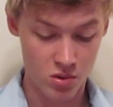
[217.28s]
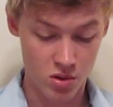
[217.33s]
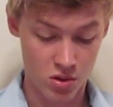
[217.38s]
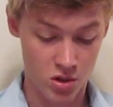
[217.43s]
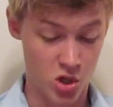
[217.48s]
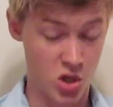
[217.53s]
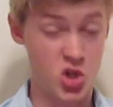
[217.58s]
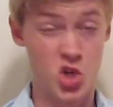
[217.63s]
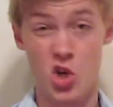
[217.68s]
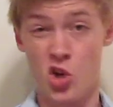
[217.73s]

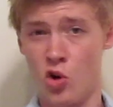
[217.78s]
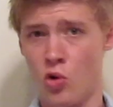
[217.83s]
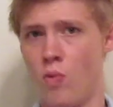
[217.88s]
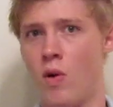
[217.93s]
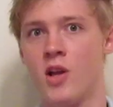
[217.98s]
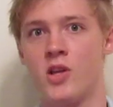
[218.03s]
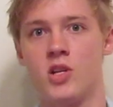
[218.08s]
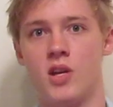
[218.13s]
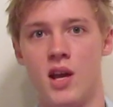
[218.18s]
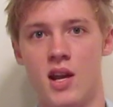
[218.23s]
Should children
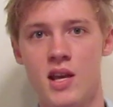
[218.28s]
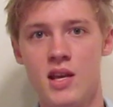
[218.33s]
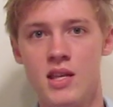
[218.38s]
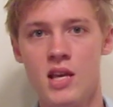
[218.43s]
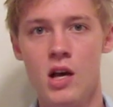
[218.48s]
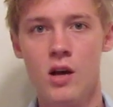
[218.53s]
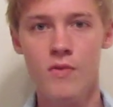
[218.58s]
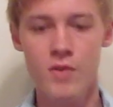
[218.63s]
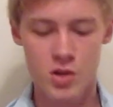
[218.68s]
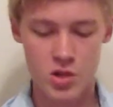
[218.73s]
watch any
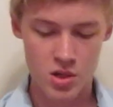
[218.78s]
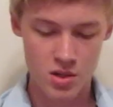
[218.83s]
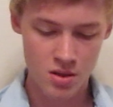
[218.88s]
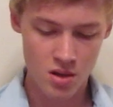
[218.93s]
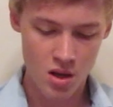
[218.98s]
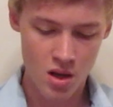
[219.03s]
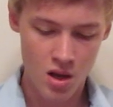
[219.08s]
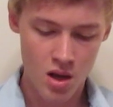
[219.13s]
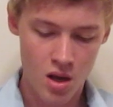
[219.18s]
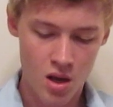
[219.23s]
television?
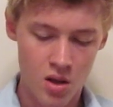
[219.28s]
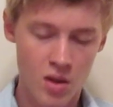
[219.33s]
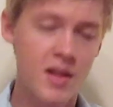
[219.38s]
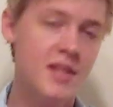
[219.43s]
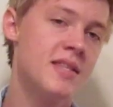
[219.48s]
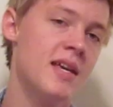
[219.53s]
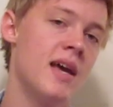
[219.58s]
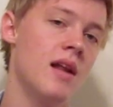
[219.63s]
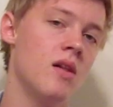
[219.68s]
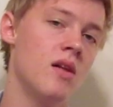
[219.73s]

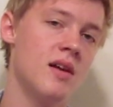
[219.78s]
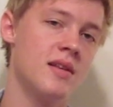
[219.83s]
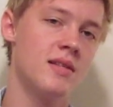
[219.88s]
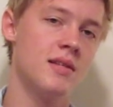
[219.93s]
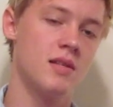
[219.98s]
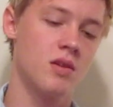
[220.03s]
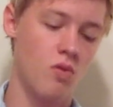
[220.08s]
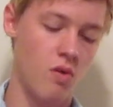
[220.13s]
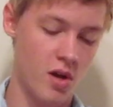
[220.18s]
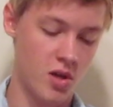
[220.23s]
Let's analyze
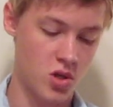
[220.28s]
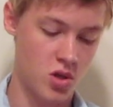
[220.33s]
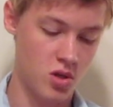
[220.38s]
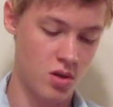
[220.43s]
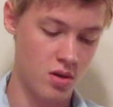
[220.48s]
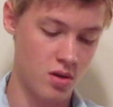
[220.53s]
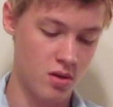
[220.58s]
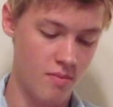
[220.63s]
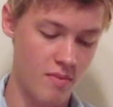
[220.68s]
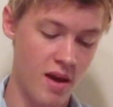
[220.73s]
this
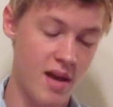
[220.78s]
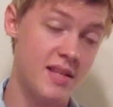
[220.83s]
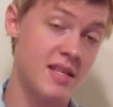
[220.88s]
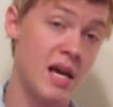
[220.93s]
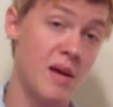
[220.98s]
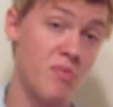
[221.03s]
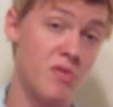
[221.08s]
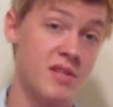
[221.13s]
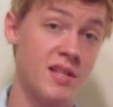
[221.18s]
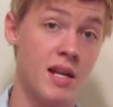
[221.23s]
question as I
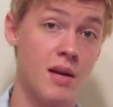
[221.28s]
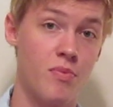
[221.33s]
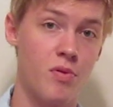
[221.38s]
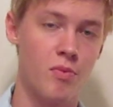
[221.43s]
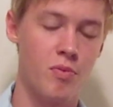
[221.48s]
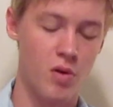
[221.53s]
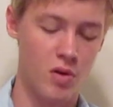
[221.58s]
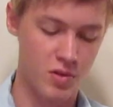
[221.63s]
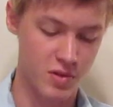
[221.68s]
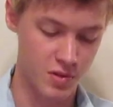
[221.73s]
present a
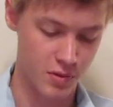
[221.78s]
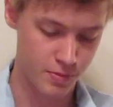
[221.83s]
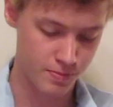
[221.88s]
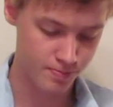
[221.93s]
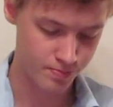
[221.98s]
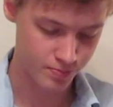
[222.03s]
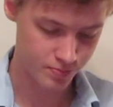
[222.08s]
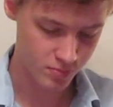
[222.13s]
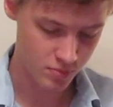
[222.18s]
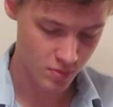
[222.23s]
proposal.
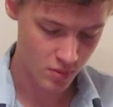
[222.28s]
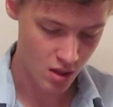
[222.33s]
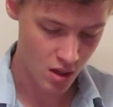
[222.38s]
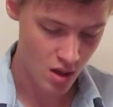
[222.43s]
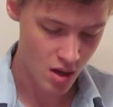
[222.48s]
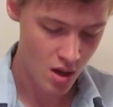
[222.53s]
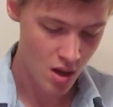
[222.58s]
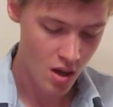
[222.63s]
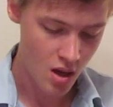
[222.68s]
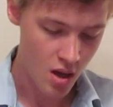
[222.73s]

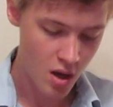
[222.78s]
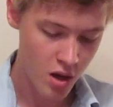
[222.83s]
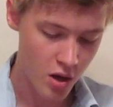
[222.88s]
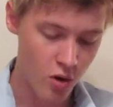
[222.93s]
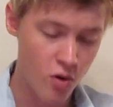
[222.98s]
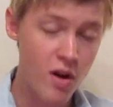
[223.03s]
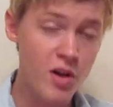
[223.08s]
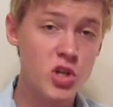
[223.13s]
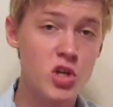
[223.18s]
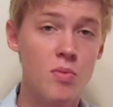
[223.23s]

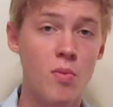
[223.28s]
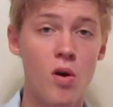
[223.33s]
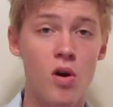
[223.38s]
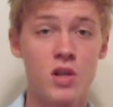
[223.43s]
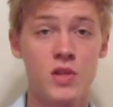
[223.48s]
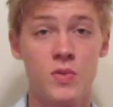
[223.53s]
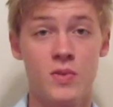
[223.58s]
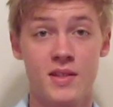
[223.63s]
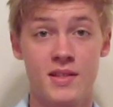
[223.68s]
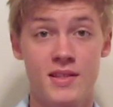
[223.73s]
Groucho
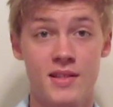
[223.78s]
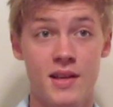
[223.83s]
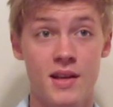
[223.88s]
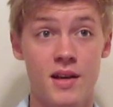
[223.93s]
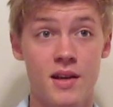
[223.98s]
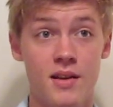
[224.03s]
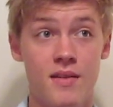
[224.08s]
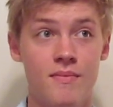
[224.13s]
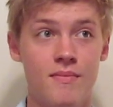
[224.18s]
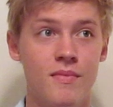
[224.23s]
Marx once
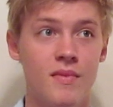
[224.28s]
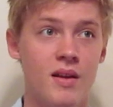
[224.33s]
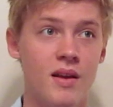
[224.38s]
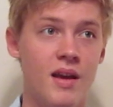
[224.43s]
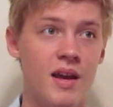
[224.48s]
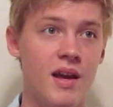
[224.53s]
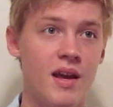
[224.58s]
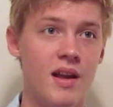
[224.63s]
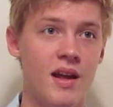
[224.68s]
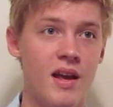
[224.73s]
said,
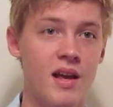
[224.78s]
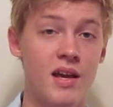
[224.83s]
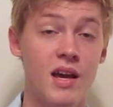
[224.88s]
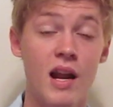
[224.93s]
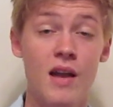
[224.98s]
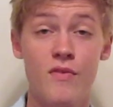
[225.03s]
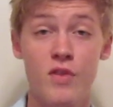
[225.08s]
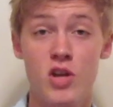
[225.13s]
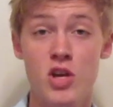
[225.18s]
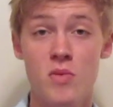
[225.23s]
in a
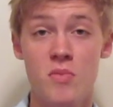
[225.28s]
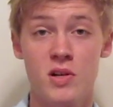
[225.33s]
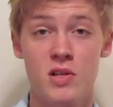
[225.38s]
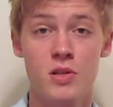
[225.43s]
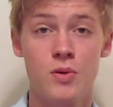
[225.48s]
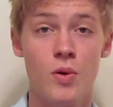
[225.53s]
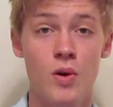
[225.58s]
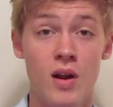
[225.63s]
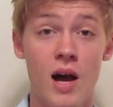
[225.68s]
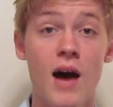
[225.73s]
kind of a humorous
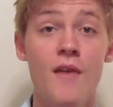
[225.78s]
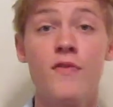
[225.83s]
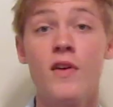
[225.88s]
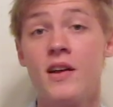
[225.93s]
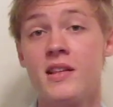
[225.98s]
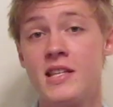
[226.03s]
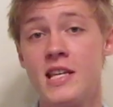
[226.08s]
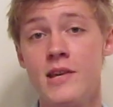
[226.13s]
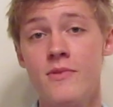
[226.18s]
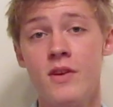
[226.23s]
quote, "I
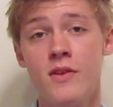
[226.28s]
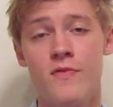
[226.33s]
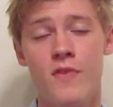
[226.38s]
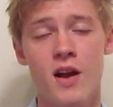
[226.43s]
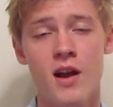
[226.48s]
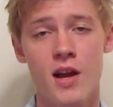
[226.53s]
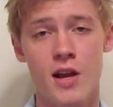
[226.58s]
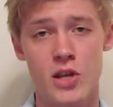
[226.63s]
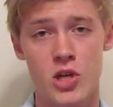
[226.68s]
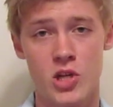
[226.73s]
find TV
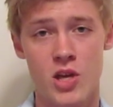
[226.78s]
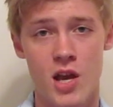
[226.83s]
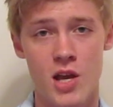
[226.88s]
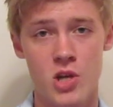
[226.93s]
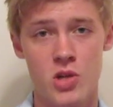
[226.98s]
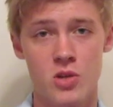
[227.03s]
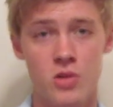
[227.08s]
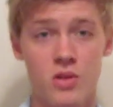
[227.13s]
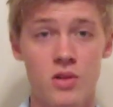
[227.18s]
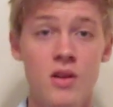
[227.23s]
very
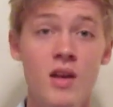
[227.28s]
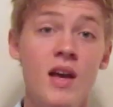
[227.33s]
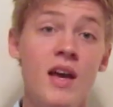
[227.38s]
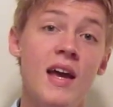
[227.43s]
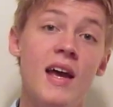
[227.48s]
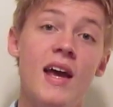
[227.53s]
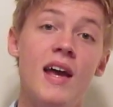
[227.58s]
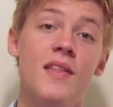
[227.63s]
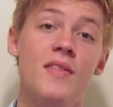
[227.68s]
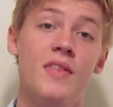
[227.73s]
educational
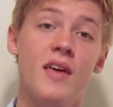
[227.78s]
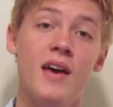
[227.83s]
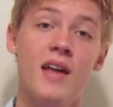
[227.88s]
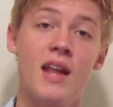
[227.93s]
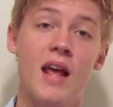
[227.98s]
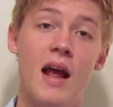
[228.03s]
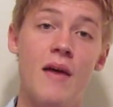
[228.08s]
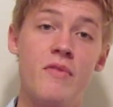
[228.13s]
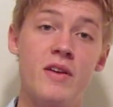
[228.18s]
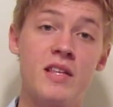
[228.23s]
in that
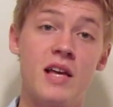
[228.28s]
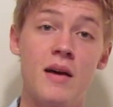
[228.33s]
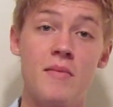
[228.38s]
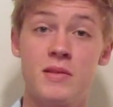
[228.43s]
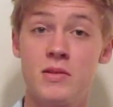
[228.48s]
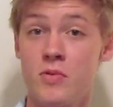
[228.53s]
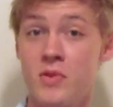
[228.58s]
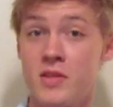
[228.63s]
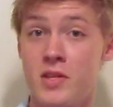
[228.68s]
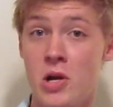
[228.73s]
every time
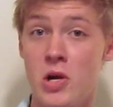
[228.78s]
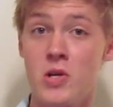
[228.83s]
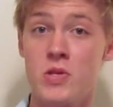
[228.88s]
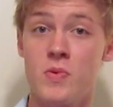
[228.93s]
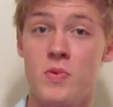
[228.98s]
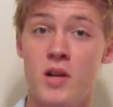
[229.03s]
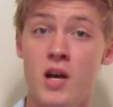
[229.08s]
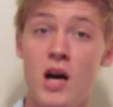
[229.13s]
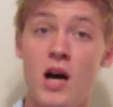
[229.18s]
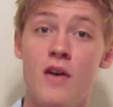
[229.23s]
someone turns
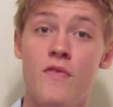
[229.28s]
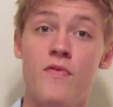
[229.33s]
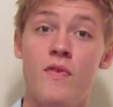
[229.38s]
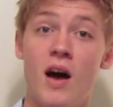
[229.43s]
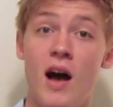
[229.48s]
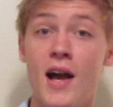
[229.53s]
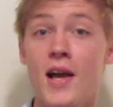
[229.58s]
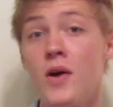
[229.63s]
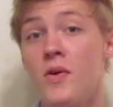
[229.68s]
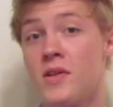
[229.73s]
one off,
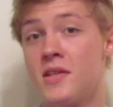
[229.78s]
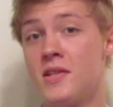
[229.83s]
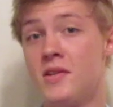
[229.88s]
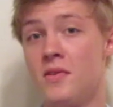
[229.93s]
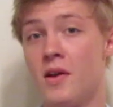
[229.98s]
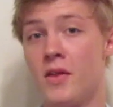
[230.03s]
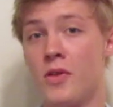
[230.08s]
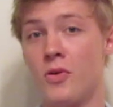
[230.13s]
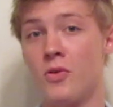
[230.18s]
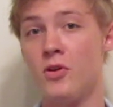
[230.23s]
I go into
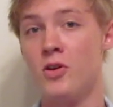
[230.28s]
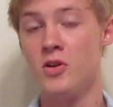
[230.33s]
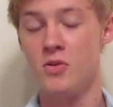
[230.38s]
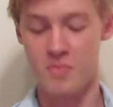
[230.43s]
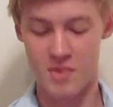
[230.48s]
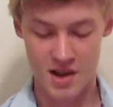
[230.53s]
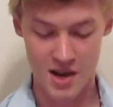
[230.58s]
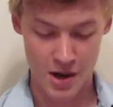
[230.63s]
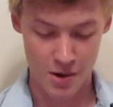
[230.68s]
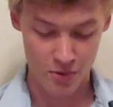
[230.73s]
another room
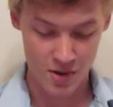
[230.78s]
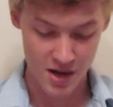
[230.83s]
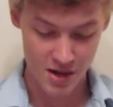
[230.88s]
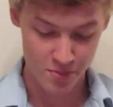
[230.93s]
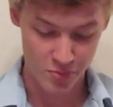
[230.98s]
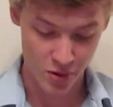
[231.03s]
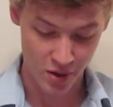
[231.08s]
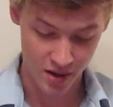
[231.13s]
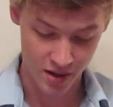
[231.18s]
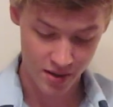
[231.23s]
and I read a
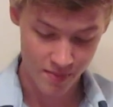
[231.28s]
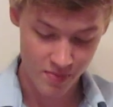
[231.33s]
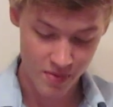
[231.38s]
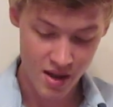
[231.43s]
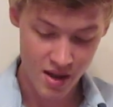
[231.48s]
book."